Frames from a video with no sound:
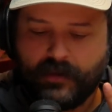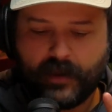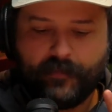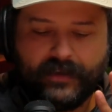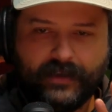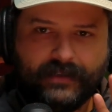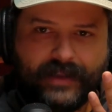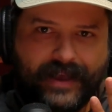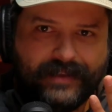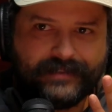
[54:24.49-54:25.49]
Coming in
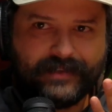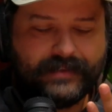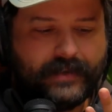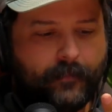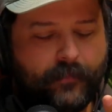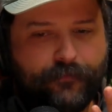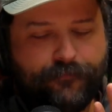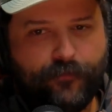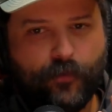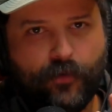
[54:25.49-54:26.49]
at number
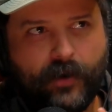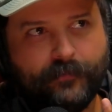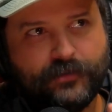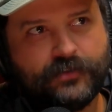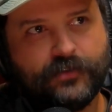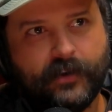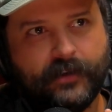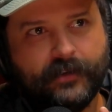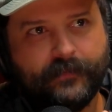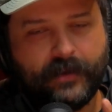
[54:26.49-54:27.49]
4, I'm just
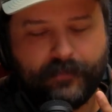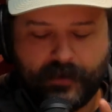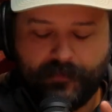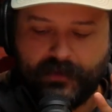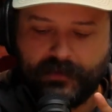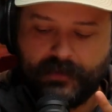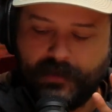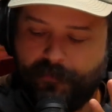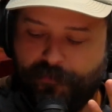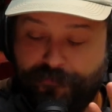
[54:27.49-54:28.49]
trying to, coming in at
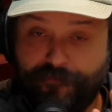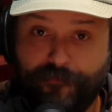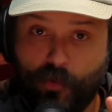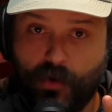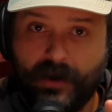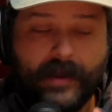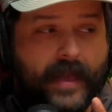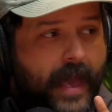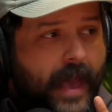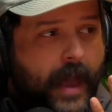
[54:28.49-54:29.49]
number 4,
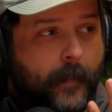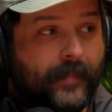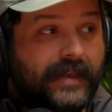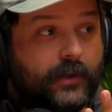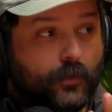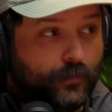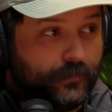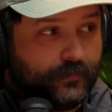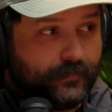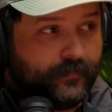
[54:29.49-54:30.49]
Emil's.